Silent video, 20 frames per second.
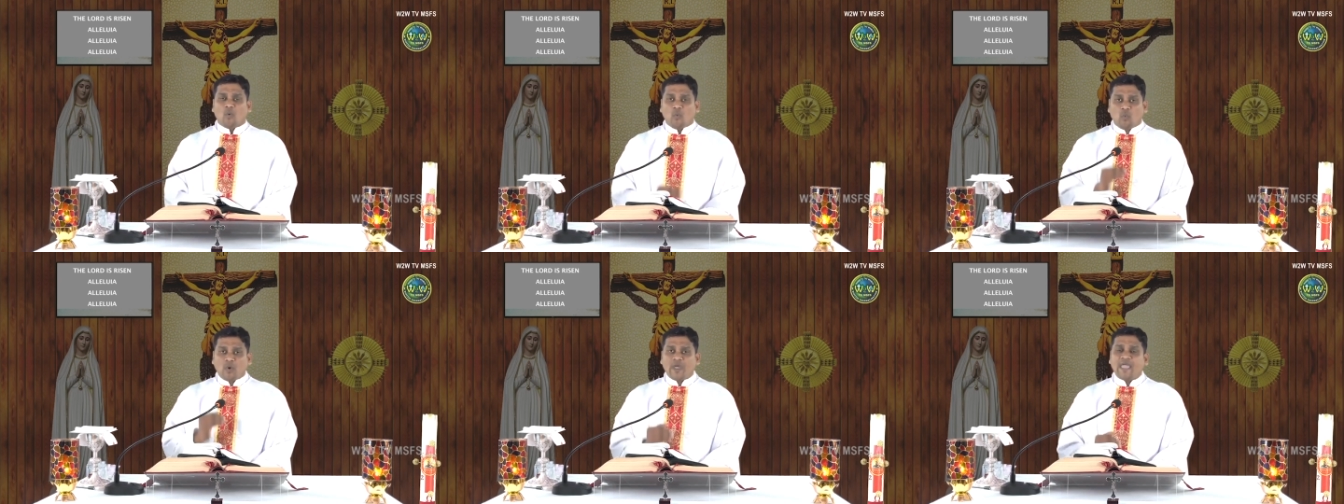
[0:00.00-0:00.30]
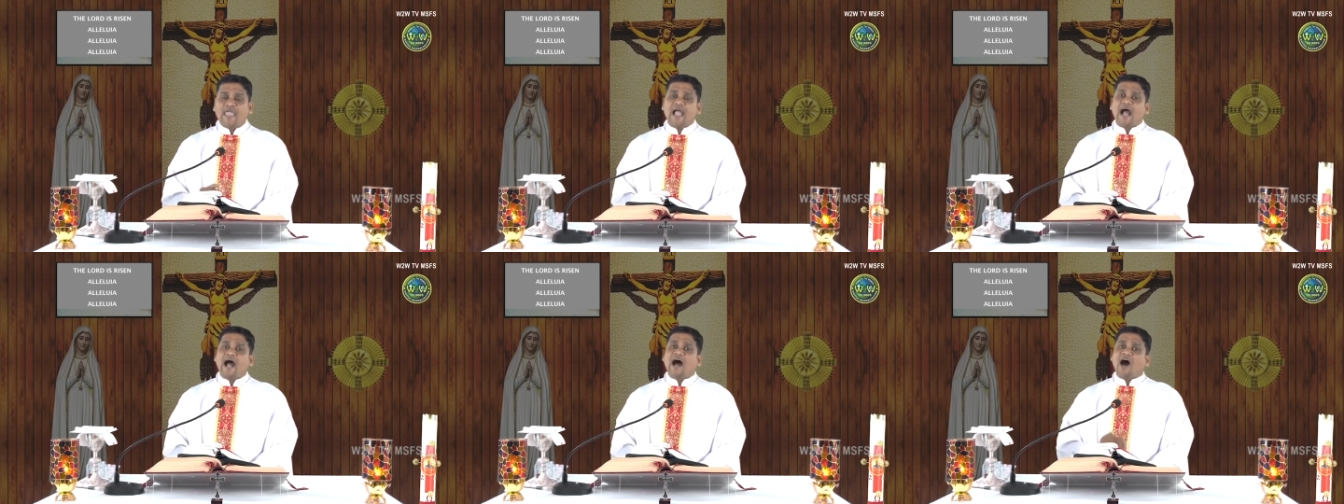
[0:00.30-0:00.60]

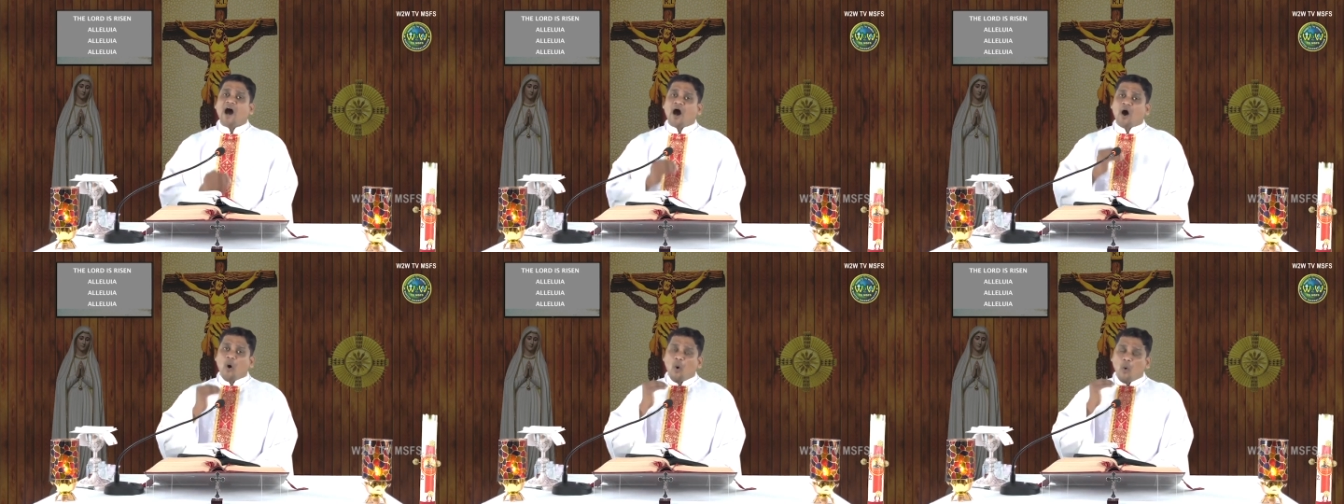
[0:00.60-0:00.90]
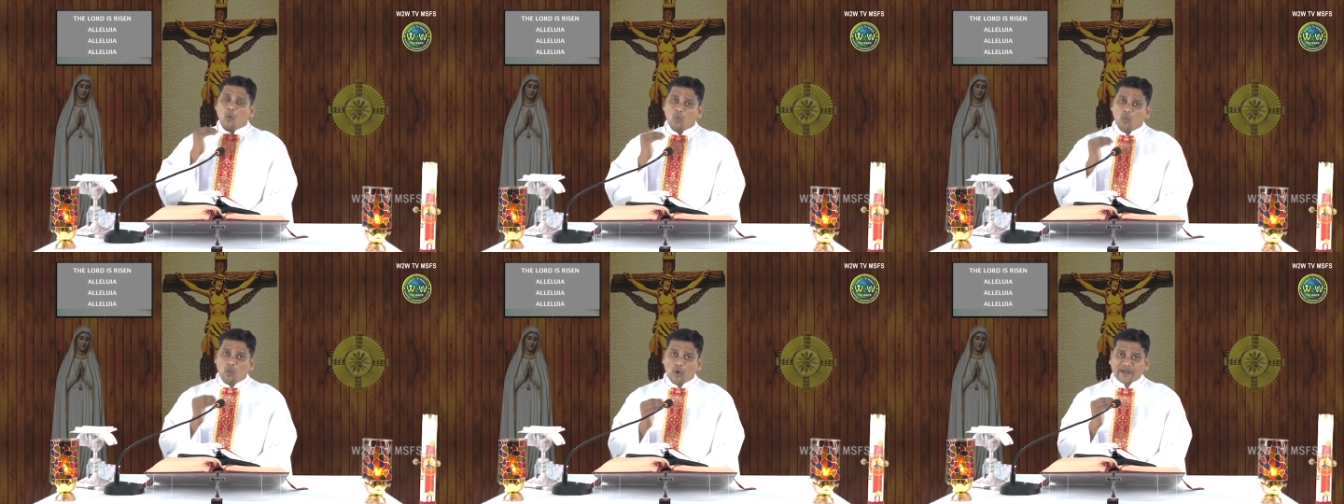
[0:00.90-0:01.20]
We are
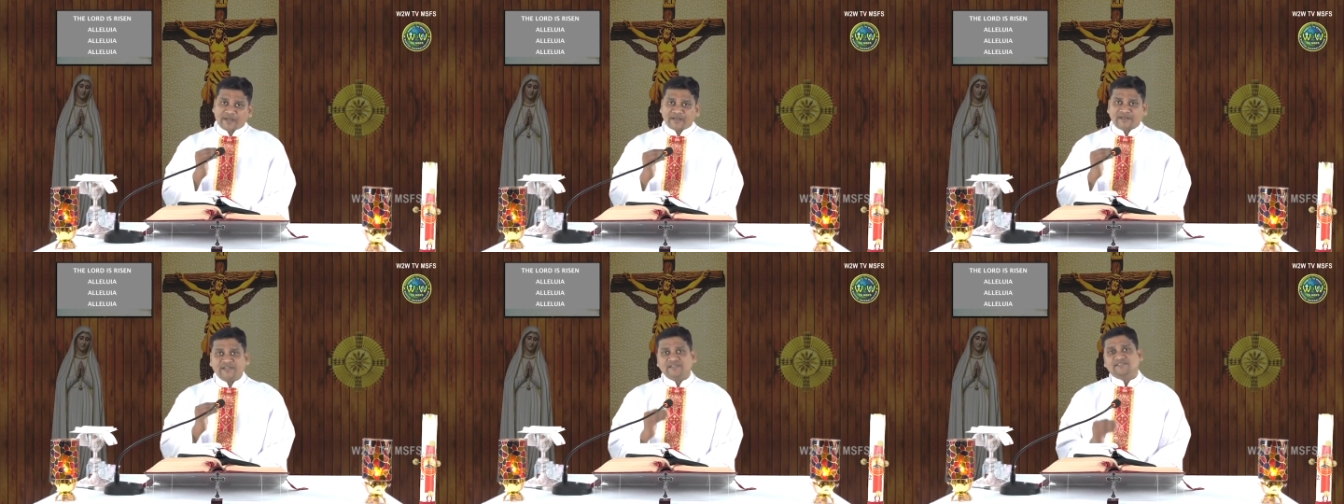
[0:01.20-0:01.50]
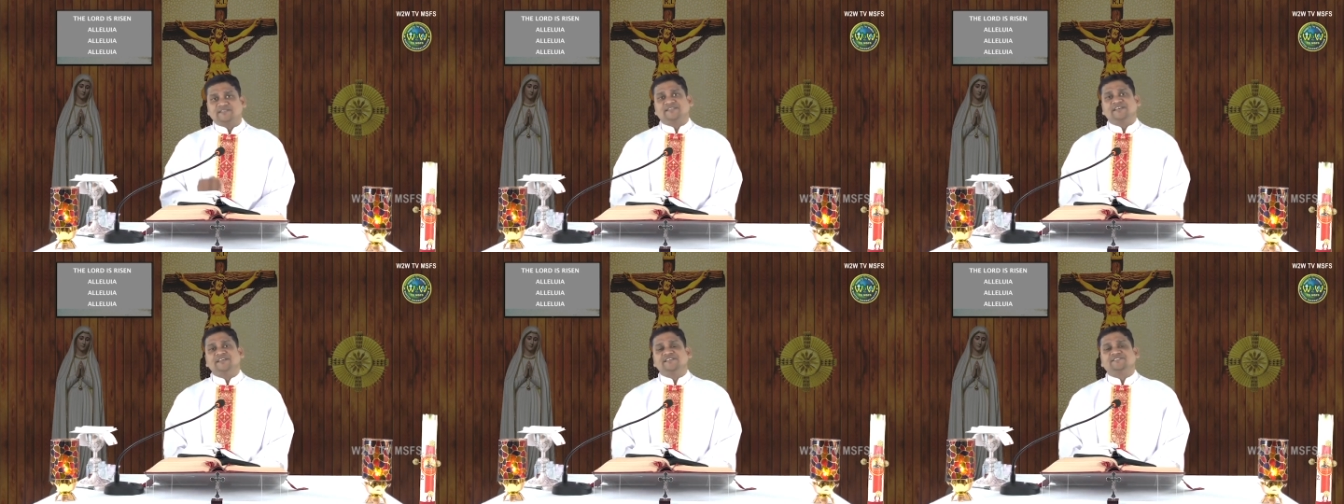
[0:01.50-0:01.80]

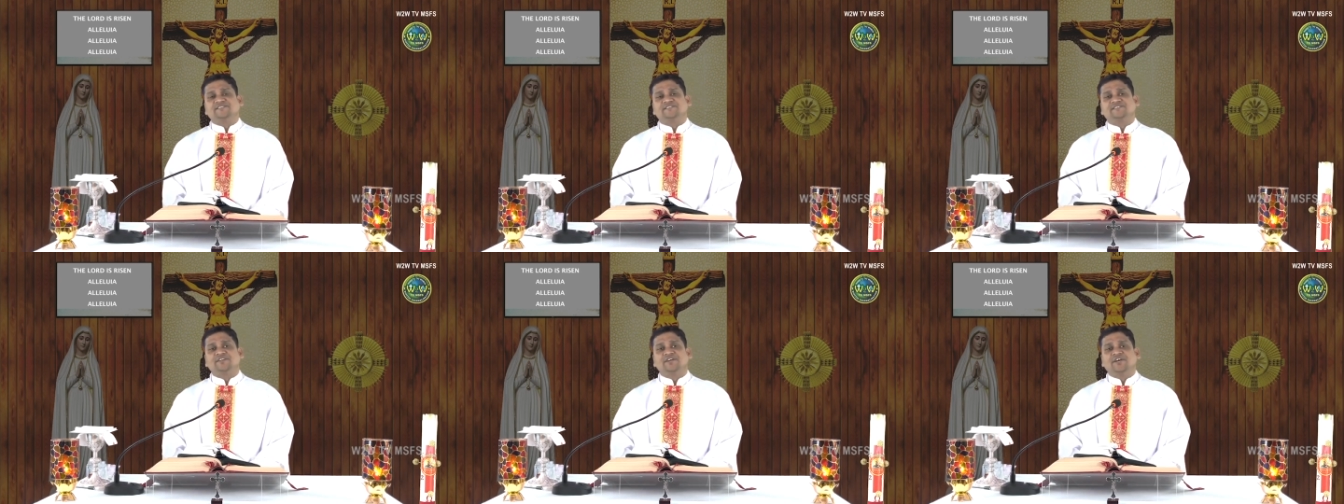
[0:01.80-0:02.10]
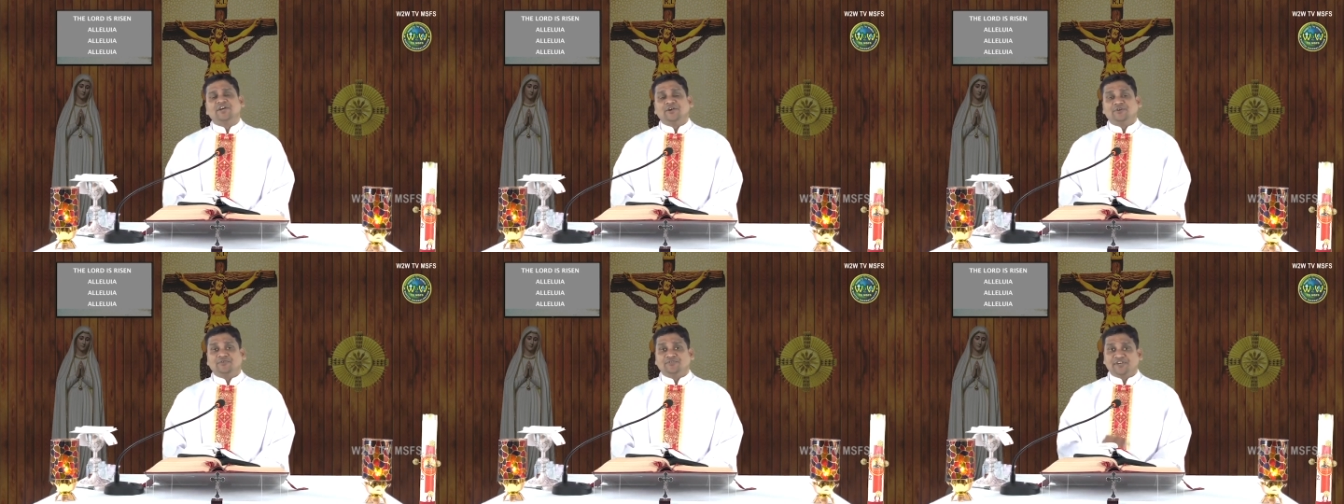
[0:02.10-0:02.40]
witnesses
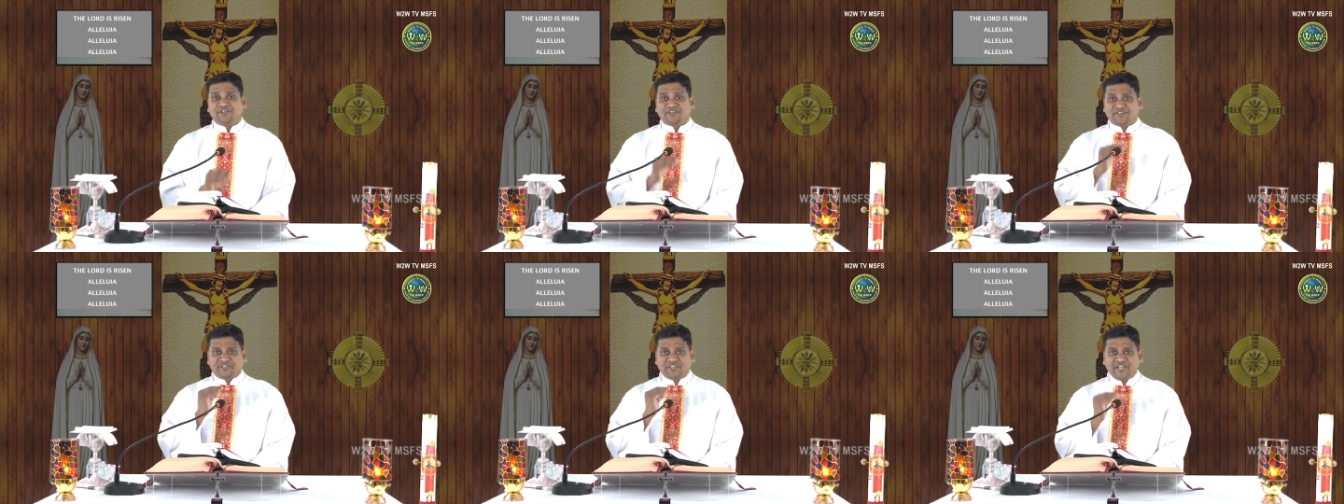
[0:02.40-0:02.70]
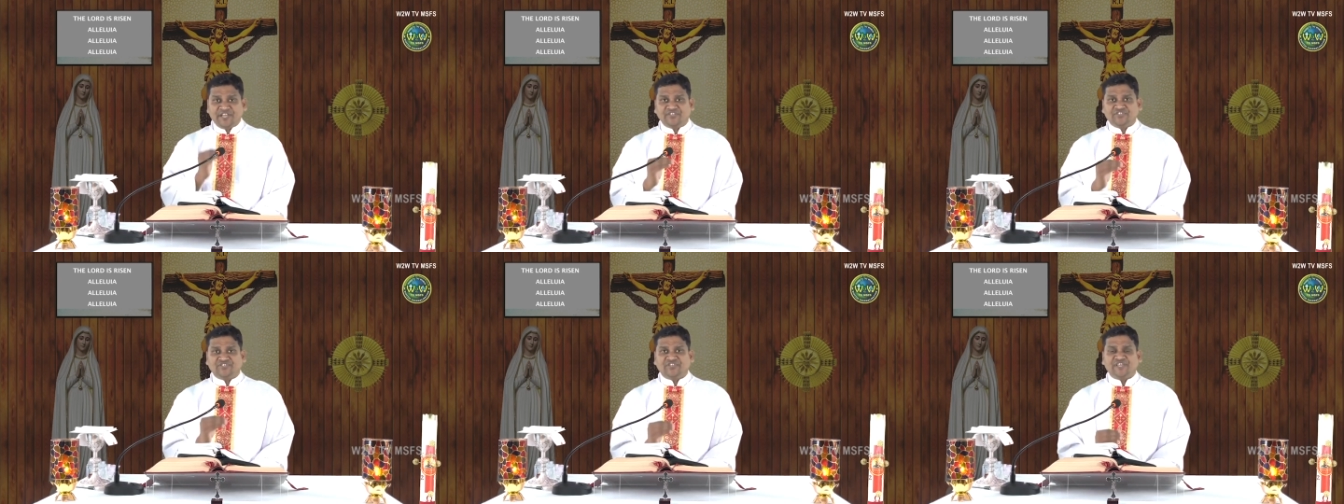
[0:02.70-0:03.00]
to the
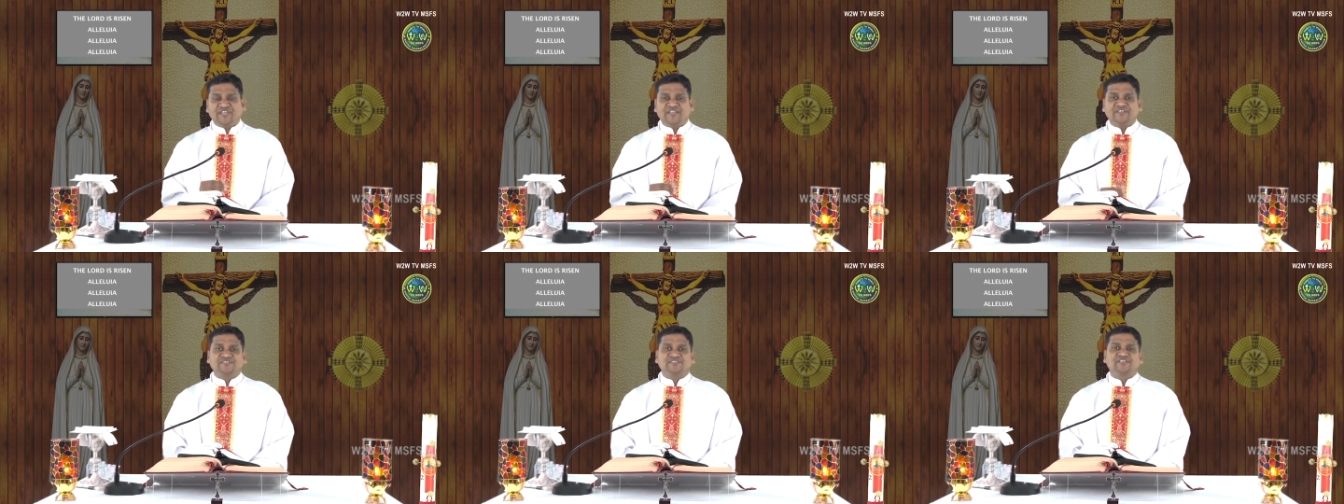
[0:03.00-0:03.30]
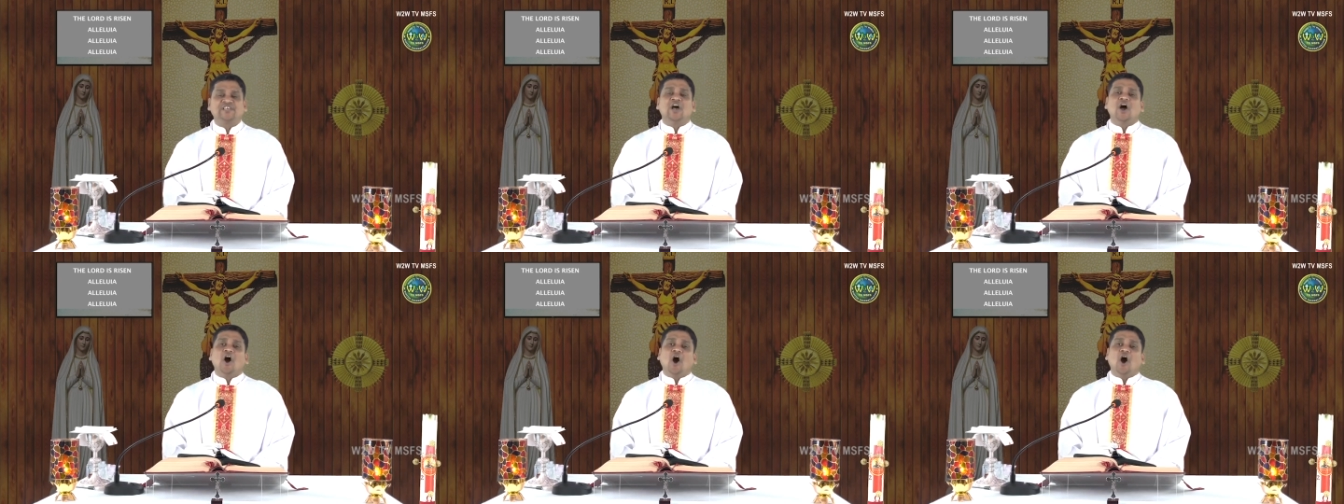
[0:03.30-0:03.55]
teachings